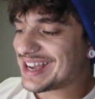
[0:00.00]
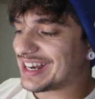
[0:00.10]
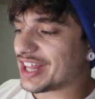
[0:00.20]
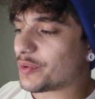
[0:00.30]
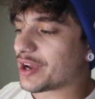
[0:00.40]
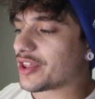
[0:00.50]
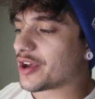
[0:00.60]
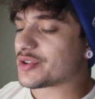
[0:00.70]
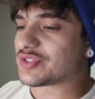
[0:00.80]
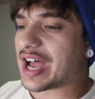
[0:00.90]
Another one of
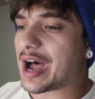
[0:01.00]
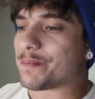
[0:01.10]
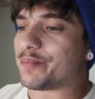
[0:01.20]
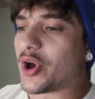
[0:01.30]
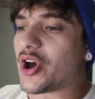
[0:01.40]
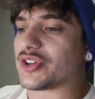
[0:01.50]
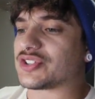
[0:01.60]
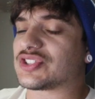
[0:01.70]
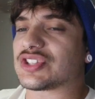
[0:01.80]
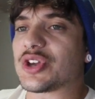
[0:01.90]
those
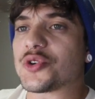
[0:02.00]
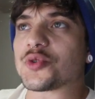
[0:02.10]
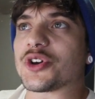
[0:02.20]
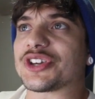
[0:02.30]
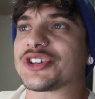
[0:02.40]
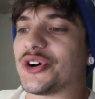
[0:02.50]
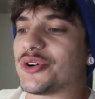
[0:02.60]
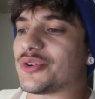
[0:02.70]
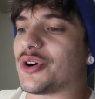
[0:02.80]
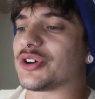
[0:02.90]
bursts. Really
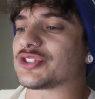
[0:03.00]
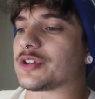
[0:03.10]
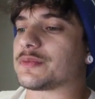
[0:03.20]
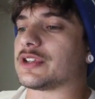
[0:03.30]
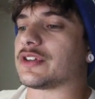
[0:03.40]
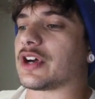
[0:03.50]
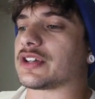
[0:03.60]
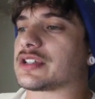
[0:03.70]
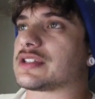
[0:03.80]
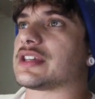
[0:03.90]
cool, awesome. You
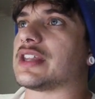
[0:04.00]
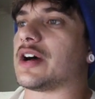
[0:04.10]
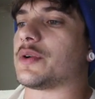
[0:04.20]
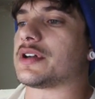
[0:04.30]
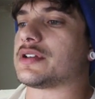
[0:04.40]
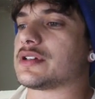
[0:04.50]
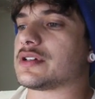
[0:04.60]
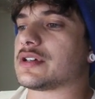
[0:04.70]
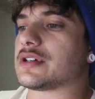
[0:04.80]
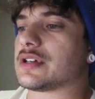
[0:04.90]
guys can see that one.
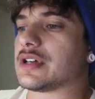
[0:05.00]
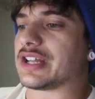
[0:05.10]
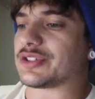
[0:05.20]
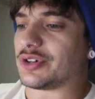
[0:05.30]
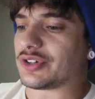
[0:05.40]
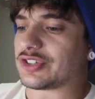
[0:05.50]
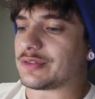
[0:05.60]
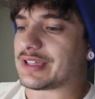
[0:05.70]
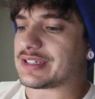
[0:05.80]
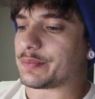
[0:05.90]
That's
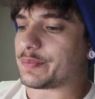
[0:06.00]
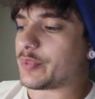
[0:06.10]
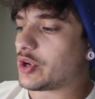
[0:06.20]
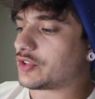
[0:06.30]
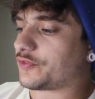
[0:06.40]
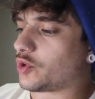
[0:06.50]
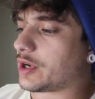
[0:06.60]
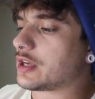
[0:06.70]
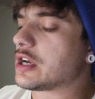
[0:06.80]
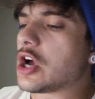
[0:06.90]
awesome, that's a burst for
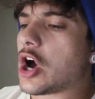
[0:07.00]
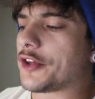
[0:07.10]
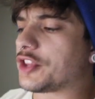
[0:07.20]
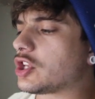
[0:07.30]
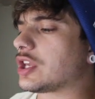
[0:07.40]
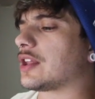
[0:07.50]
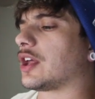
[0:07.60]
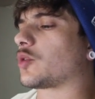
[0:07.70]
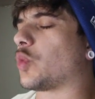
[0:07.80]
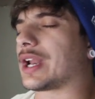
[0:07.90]
her. I think you get
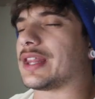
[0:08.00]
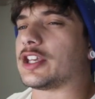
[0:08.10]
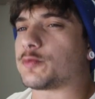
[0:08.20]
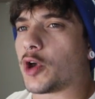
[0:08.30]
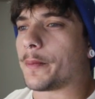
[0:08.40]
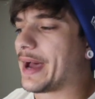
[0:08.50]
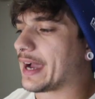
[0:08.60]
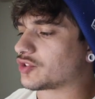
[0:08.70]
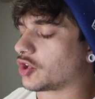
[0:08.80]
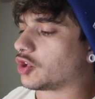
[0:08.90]
like one of these per
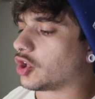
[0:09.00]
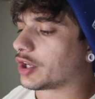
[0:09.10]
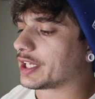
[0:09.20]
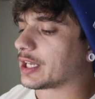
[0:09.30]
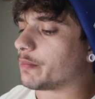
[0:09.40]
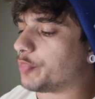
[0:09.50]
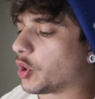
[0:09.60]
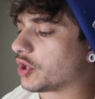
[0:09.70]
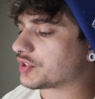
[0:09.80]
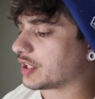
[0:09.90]
pack, so you're not gonna get a
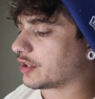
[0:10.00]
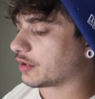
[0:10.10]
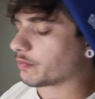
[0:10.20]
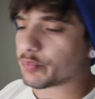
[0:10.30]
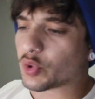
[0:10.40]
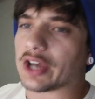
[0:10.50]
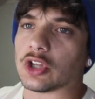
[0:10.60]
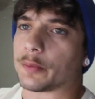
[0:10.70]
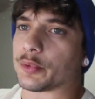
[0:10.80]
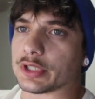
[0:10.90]
burst and a
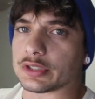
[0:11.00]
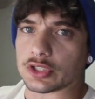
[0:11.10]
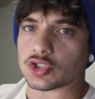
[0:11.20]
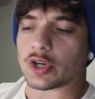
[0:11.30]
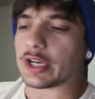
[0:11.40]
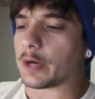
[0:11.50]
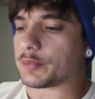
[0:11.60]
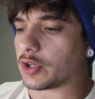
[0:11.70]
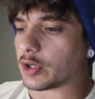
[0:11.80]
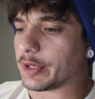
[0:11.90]
Brownlow Predictor straight up,
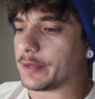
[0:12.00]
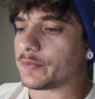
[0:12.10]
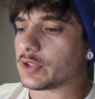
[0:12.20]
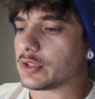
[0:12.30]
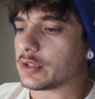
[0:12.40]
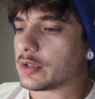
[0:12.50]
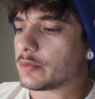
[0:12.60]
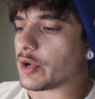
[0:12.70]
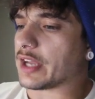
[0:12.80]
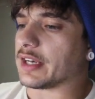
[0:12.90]
you know what I mean?
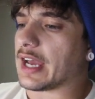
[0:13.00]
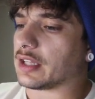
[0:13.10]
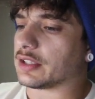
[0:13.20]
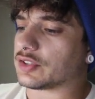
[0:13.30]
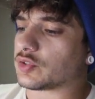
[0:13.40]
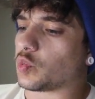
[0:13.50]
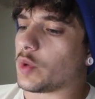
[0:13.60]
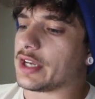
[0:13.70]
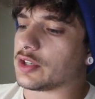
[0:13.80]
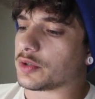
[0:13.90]
Brandon Ellis,
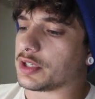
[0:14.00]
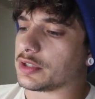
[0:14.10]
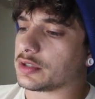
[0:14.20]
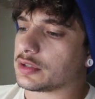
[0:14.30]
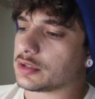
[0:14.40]
Wiedering,